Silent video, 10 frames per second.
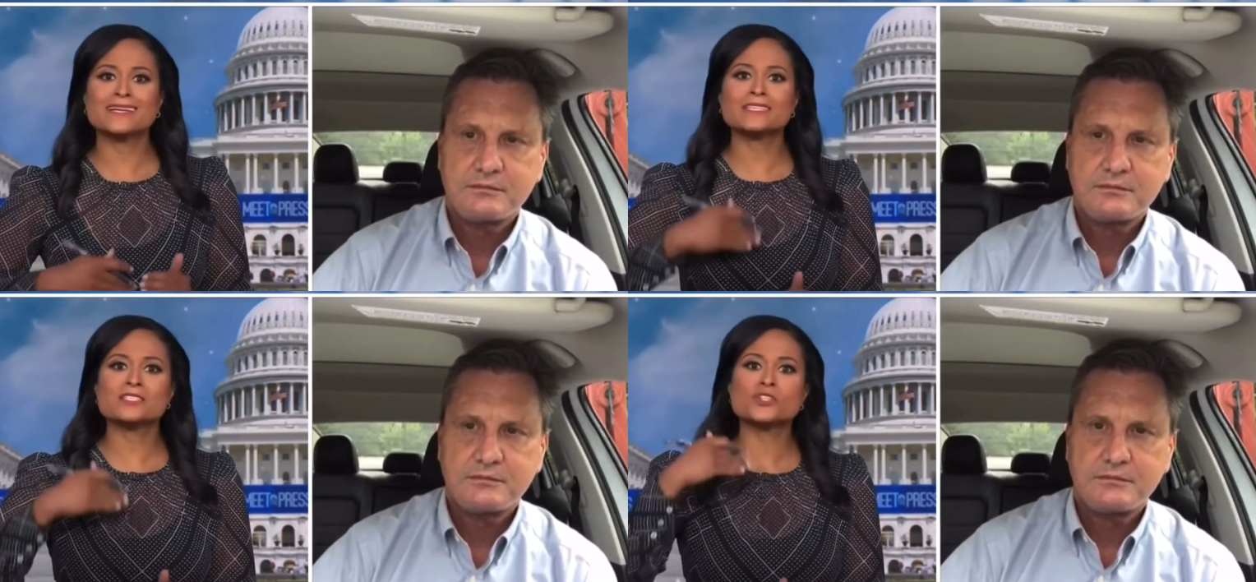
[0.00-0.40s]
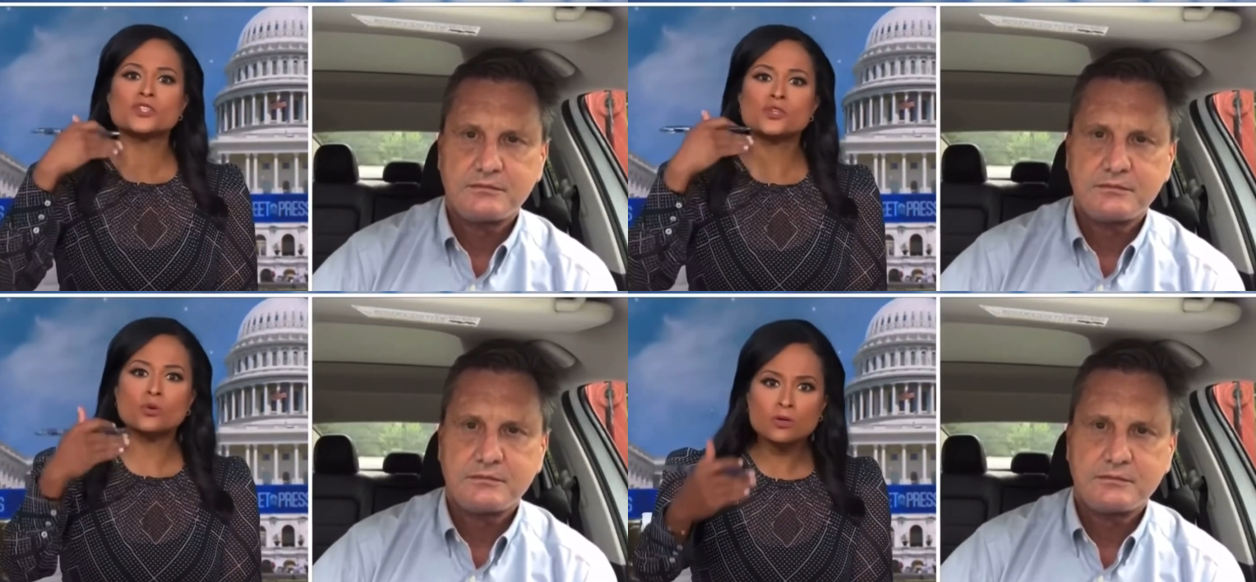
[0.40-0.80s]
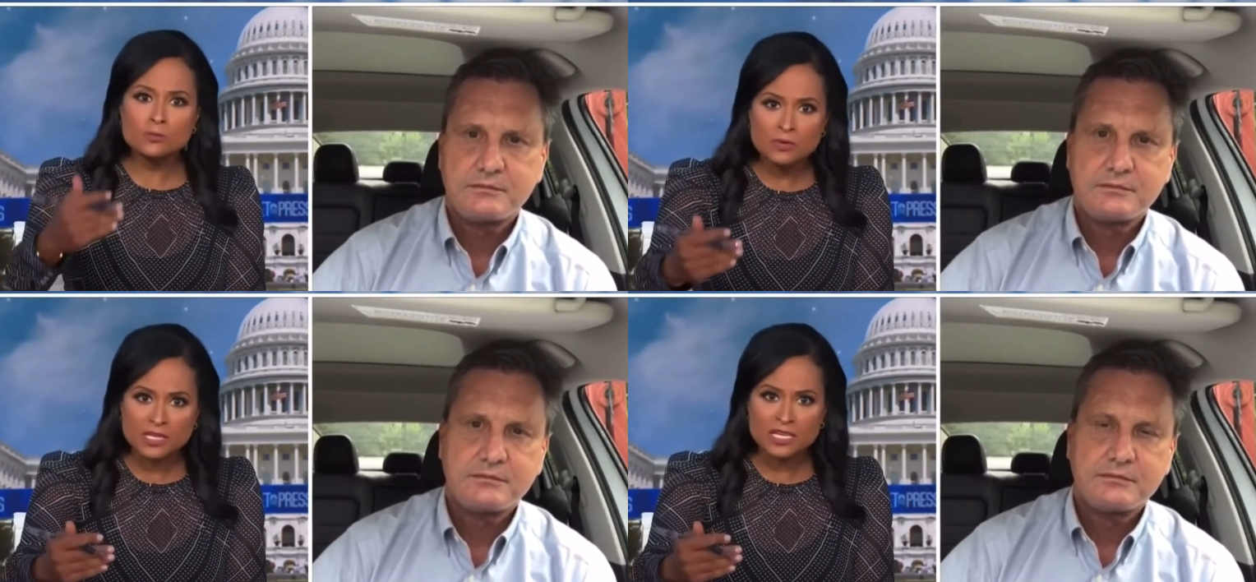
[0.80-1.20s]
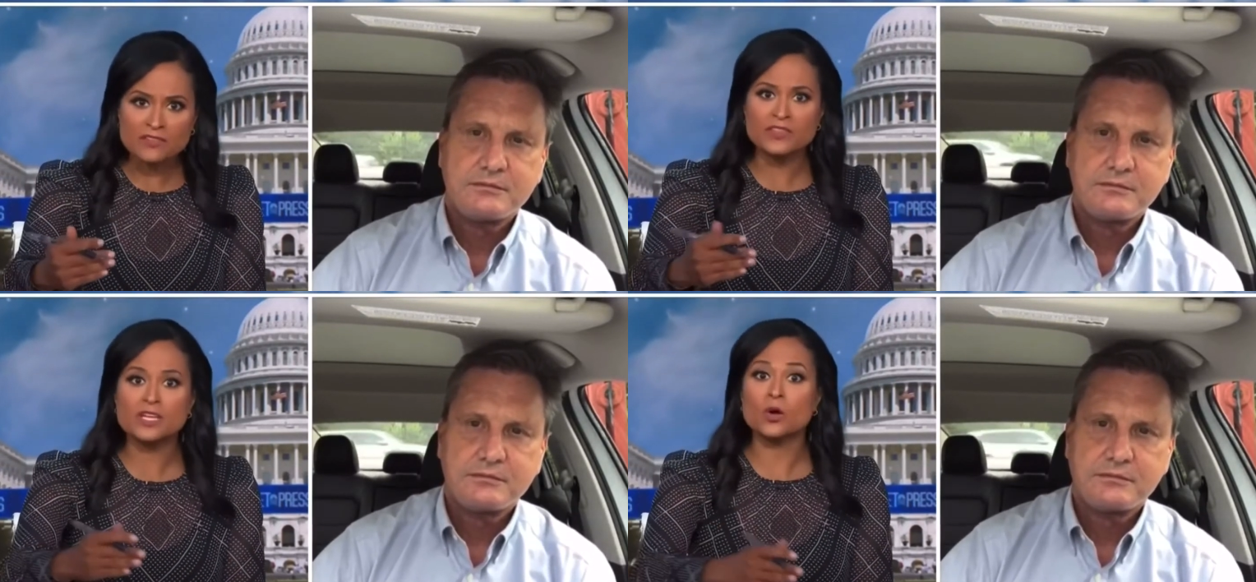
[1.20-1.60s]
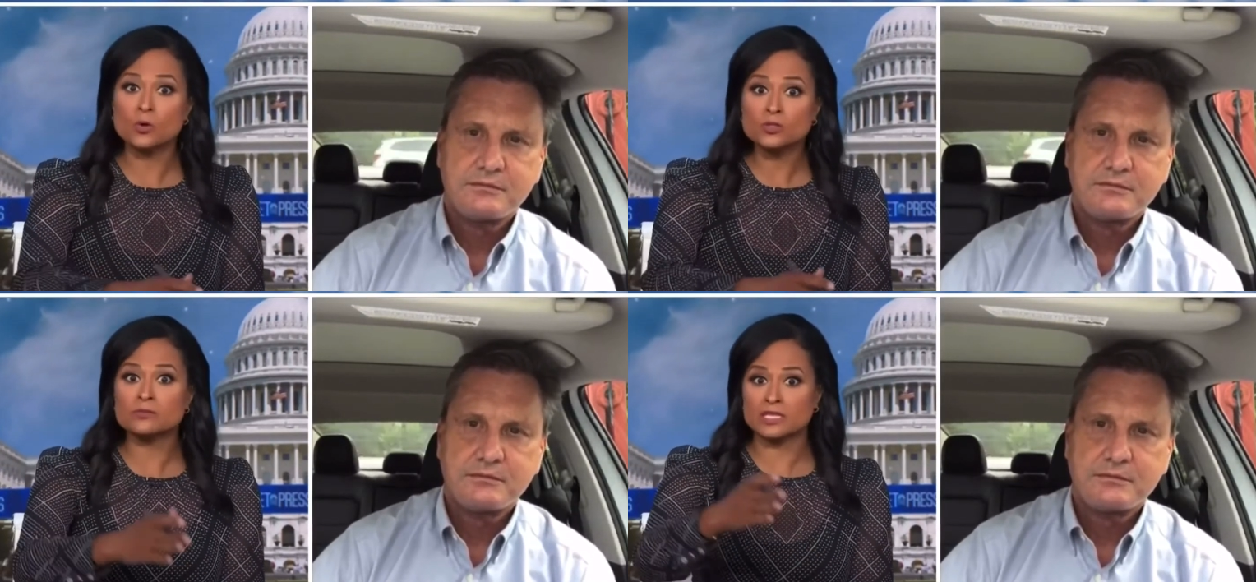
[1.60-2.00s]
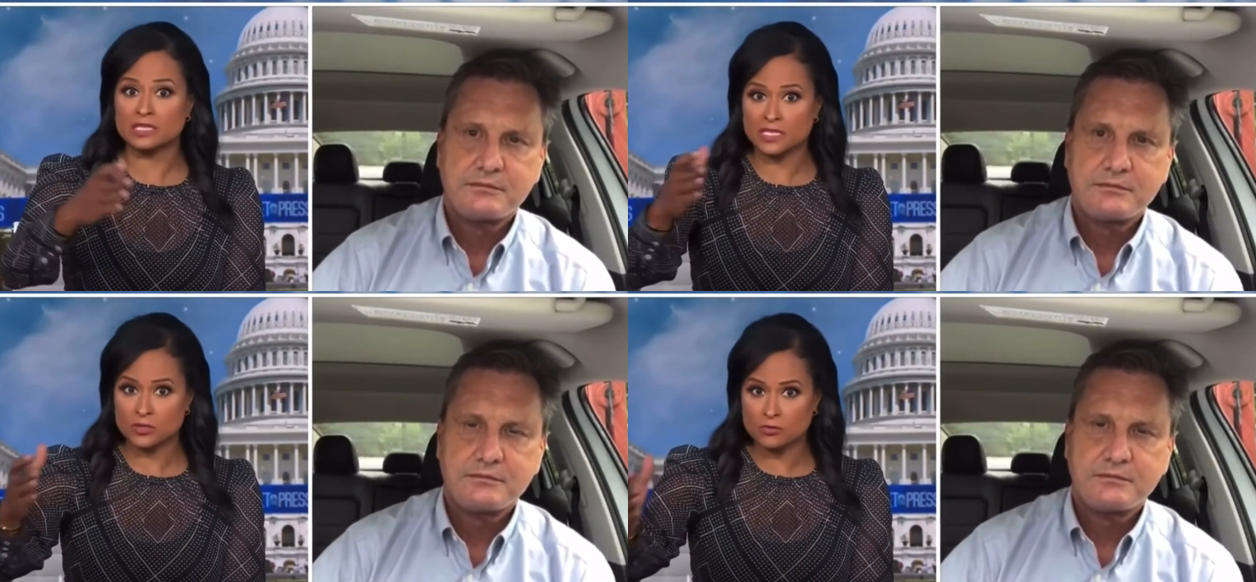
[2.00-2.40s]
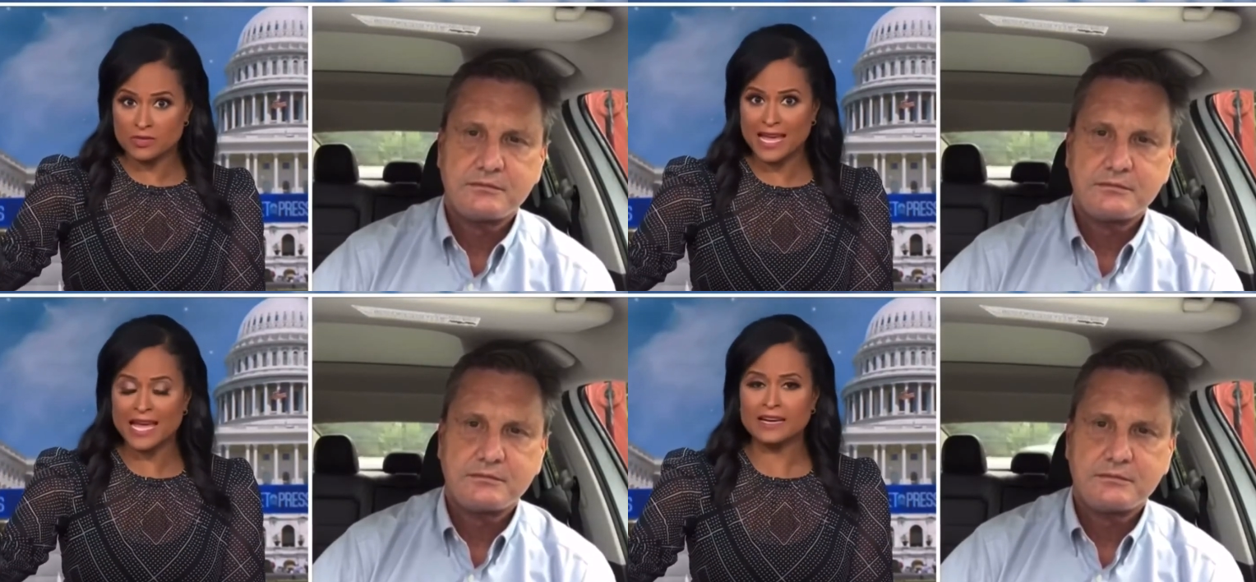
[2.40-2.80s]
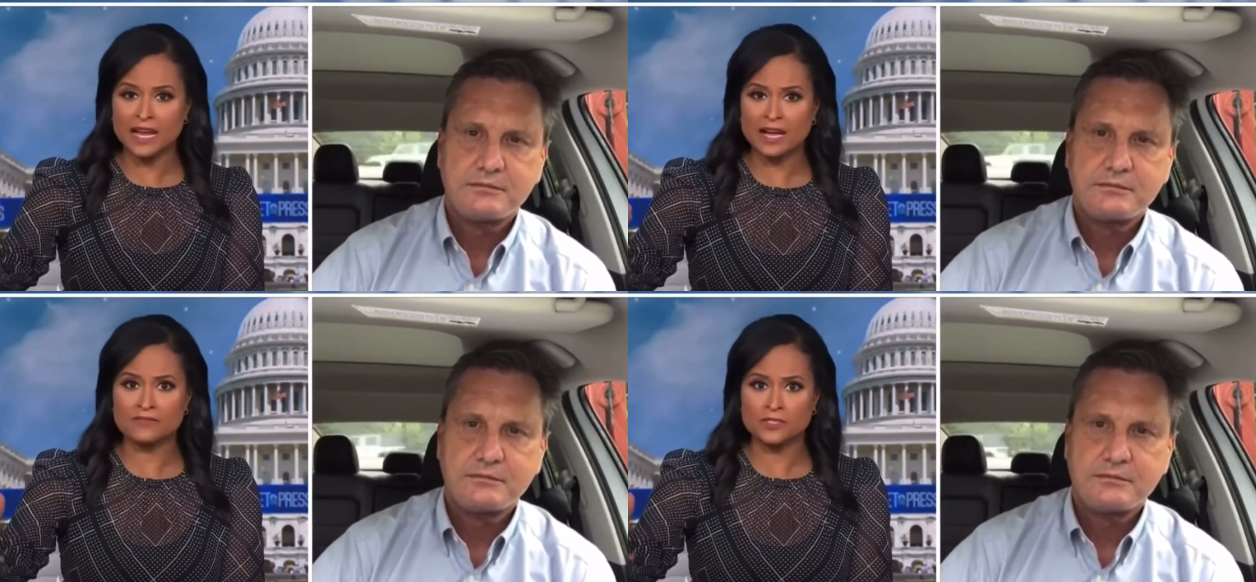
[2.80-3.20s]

Speaker 1: it is your belief that ultimately you then have